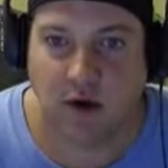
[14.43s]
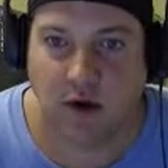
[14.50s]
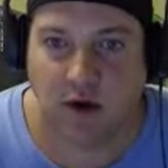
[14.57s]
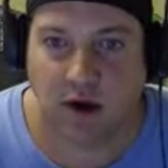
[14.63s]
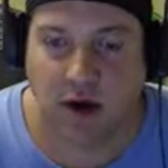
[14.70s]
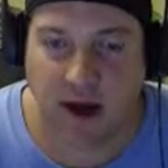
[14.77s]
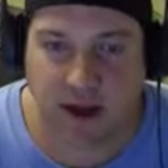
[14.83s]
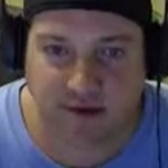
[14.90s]

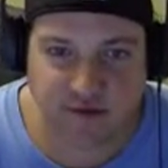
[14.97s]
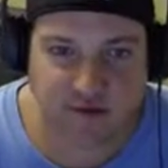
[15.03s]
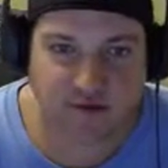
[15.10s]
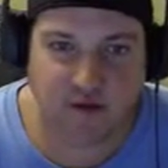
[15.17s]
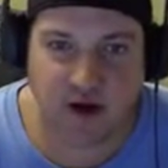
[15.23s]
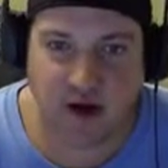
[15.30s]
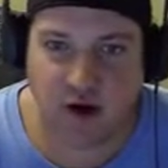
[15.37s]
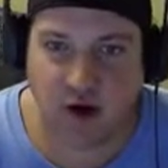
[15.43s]

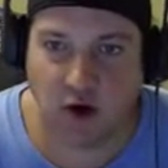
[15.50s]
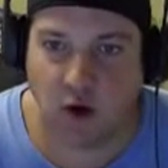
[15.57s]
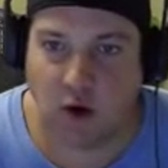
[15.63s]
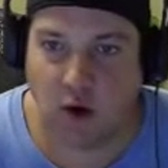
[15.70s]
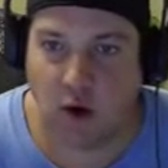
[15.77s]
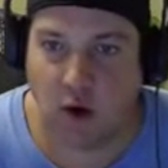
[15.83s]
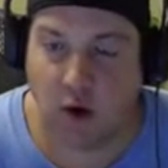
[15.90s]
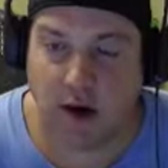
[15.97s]
classify a
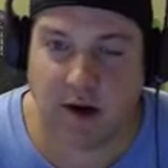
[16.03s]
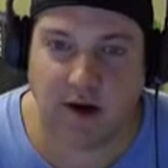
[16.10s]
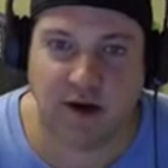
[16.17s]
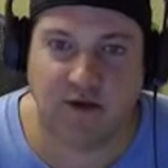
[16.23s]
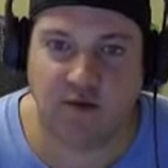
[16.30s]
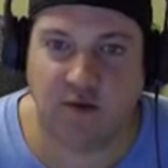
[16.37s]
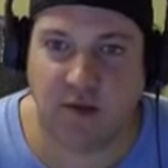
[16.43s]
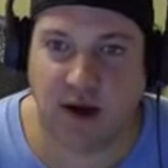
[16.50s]
query
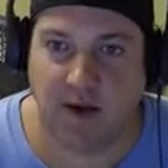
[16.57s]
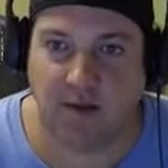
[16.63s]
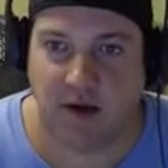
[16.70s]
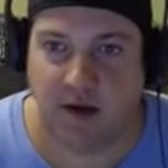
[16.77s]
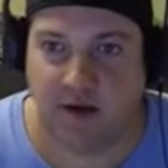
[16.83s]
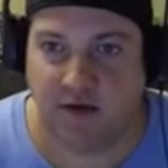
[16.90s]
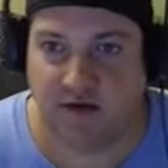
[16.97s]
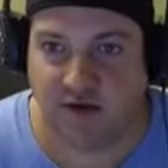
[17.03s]
as
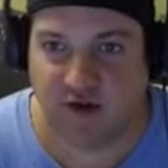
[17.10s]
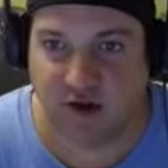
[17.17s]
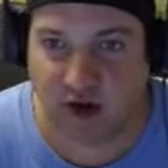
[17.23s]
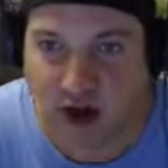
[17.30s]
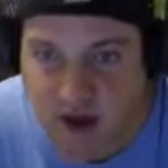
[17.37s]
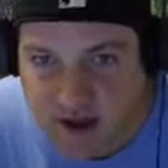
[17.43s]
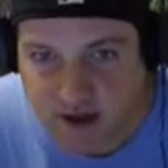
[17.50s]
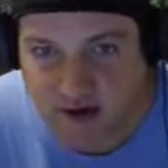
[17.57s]
maybe
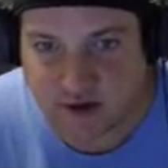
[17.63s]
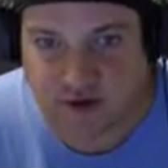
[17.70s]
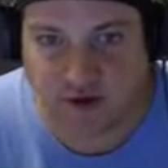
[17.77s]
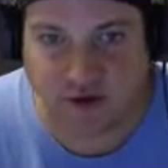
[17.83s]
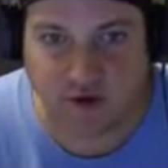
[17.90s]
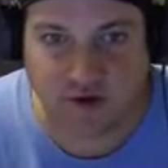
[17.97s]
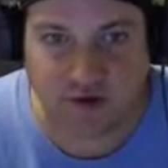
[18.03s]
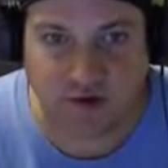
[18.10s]

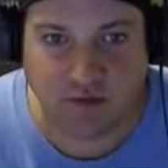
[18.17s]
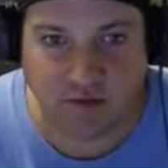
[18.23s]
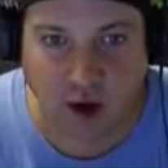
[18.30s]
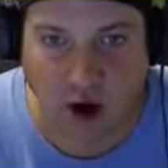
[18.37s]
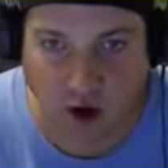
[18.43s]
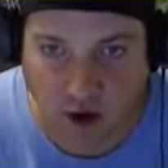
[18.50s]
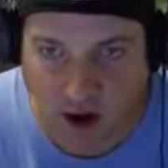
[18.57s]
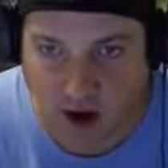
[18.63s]
sluggish,
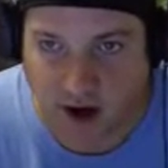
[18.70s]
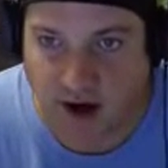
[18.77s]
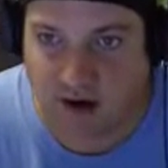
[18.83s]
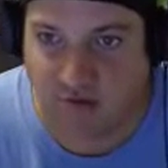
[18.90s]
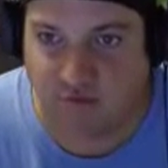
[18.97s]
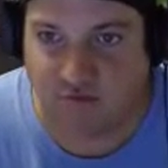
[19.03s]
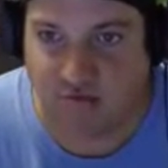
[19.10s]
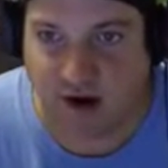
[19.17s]
all
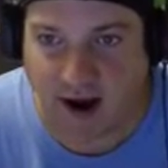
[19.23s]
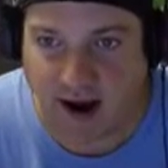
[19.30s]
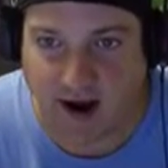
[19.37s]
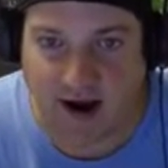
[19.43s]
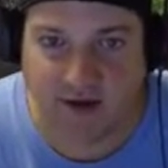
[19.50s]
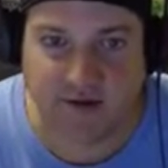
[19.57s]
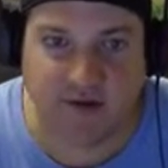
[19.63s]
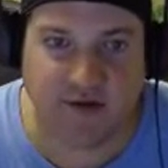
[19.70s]
right,
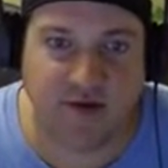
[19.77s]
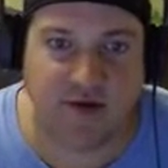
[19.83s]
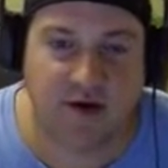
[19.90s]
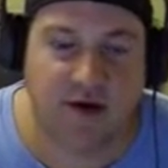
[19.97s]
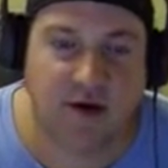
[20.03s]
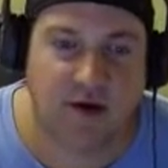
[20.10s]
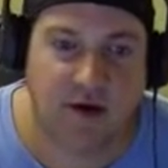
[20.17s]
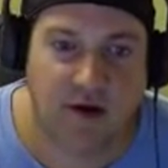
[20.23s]
fast,
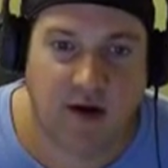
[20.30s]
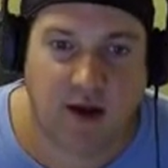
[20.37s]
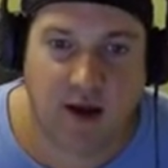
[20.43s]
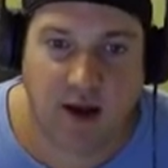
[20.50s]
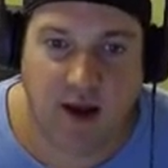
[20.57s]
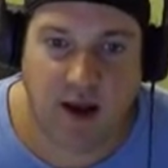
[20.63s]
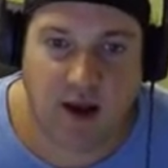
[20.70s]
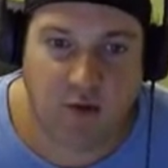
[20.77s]

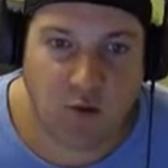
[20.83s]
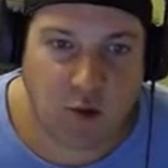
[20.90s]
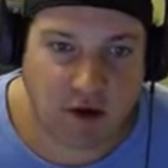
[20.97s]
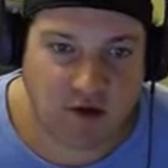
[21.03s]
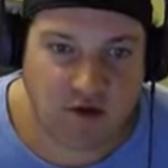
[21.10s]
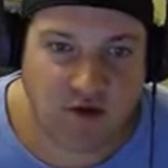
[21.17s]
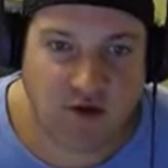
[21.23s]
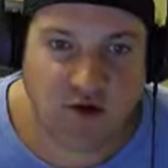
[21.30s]
and
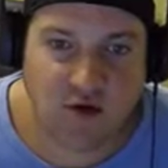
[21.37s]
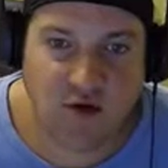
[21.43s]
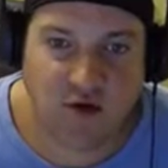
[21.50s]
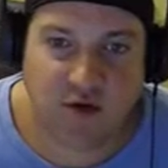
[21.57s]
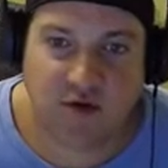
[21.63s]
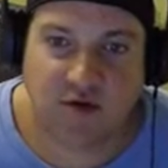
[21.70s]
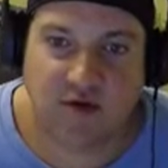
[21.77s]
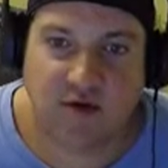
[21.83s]
ways to do
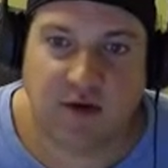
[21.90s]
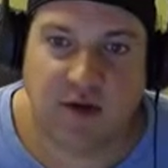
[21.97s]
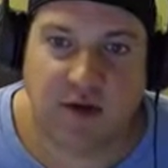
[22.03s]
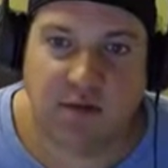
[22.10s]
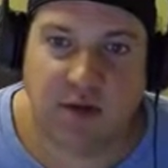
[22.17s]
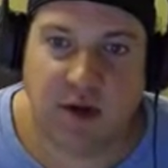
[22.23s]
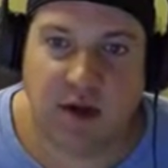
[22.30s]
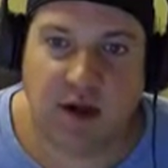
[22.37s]
this
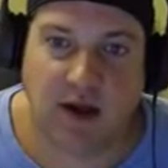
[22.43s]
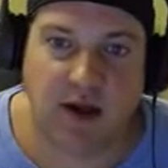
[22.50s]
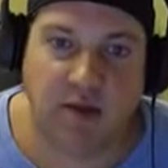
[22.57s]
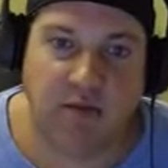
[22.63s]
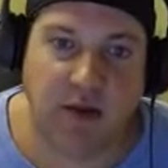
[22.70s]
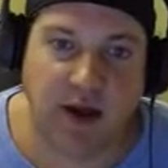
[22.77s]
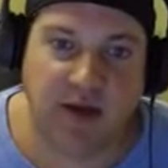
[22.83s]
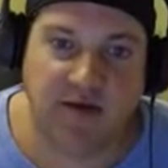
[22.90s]
could be
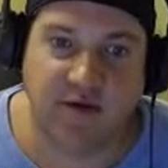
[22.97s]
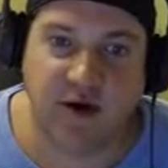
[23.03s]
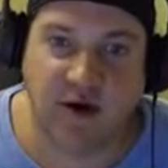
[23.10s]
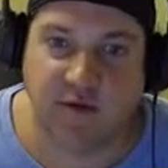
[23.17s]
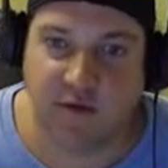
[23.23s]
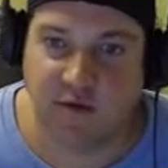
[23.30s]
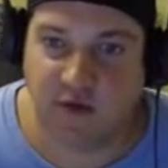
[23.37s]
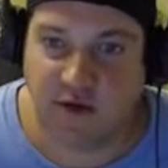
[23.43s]
based
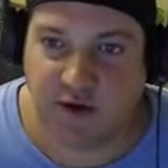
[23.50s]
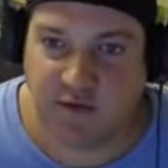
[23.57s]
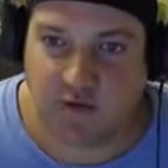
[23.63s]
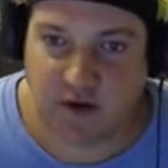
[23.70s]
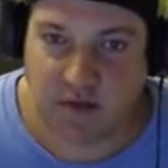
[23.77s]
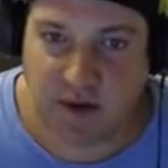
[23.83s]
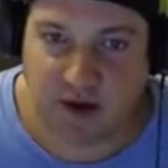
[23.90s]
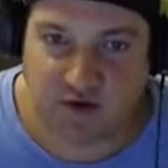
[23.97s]
off of
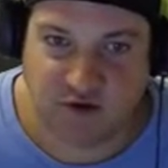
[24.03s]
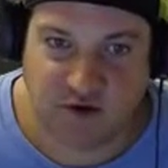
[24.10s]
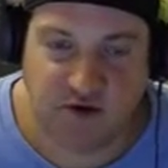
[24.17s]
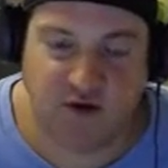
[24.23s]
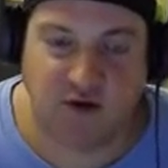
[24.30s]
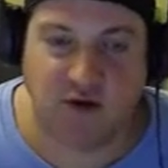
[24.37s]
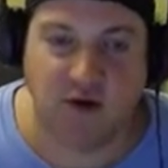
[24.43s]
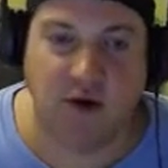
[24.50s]
different metrics.
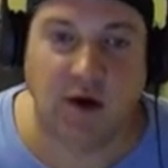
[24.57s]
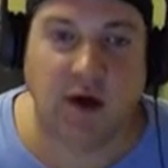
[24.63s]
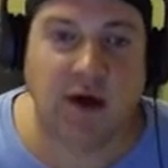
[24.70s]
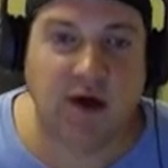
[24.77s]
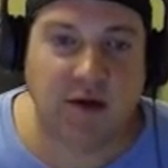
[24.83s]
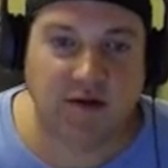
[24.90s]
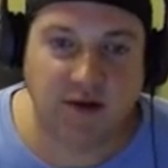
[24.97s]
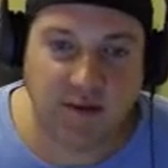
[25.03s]
So
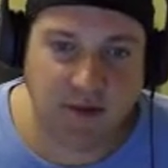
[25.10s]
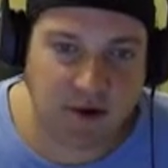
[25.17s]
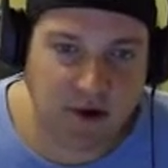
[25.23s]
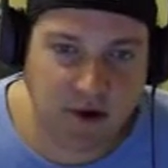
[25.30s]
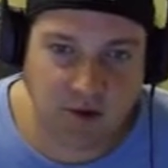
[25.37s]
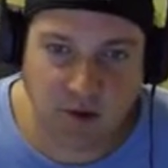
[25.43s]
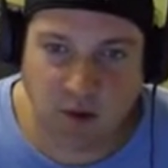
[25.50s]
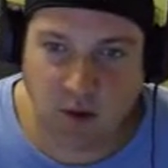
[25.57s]

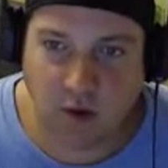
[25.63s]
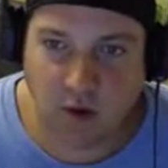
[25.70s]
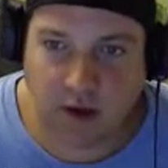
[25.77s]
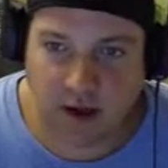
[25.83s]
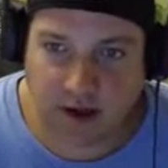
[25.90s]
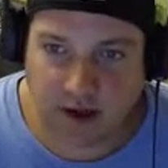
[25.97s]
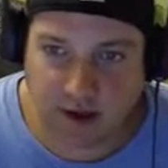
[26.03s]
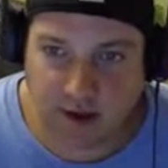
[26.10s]
typically what we'll
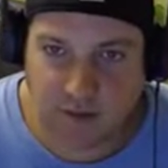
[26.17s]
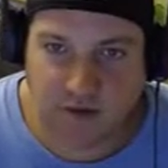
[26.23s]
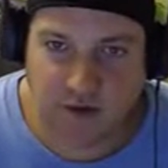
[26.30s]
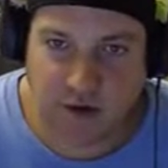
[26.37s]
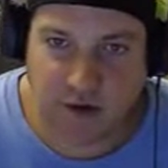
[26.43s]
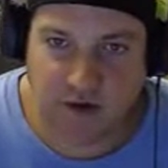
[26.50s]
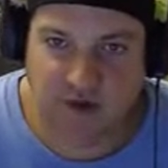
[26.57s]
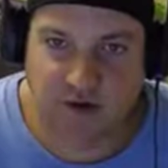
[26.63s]
end up
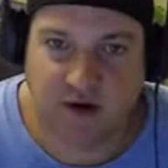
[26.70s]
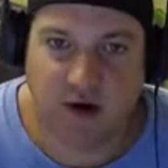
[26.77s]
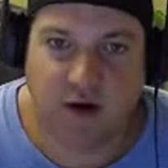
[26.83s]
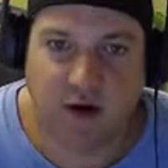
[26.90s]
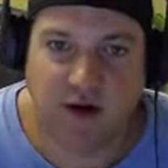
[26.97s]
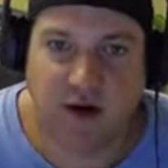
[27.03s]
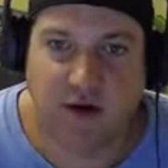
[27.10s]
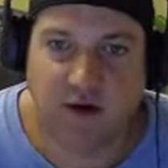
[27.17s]
focusing
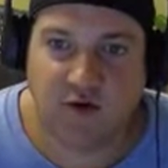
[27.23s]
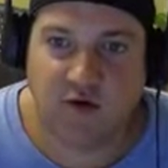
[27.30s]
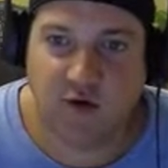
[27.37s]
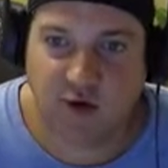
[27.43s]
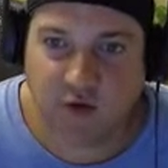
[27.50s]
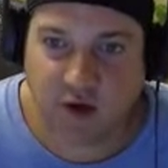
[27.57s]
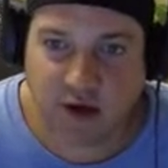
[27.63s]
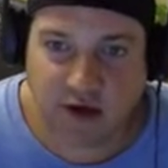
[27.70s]
on is
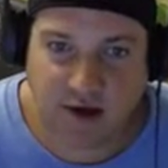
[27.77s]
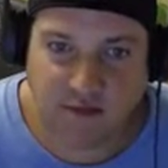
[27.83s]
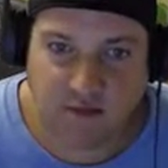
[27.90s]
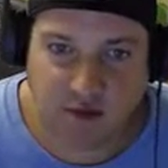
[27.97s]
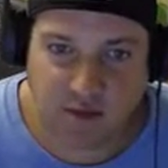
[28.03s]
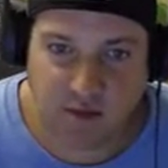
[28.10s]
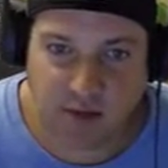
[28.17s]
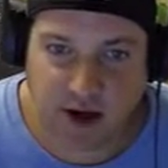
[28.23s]
three
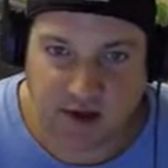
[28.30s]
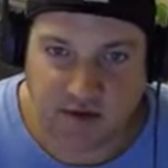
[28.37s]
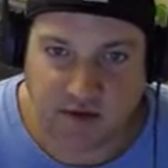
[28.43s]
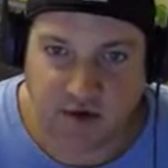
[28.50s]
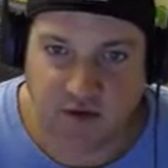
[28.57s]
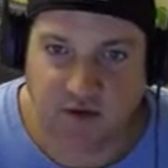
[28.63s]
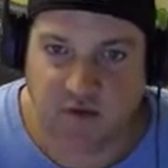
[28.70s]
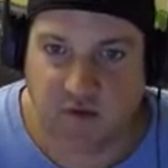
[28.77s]
different
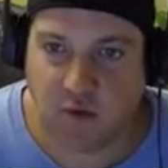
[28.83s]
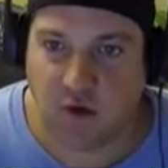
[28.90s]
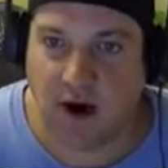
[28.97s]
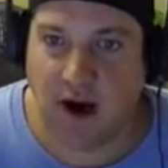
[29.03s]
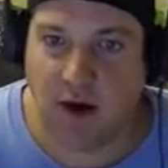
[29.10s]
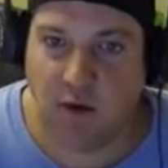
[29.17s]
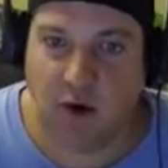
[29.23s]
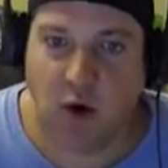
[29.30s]
metrics for
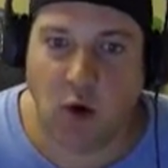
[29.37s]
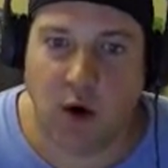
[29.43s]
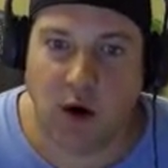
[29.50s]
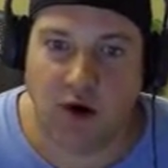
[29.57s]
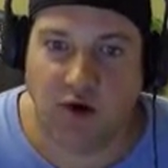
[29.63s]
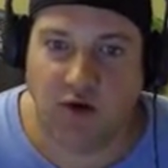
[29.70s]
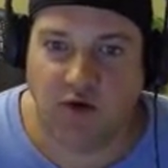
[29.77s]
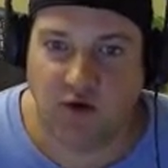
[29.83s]
how a
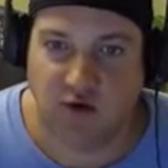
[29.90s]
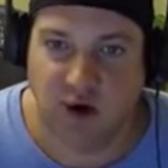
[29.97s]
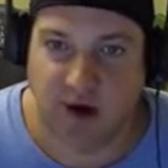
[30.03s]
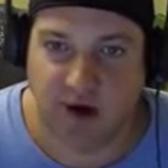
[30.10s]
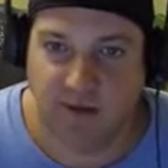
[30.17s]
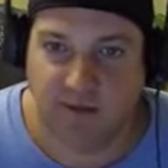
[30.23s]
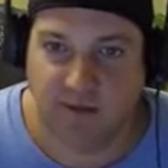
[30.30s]
query is running.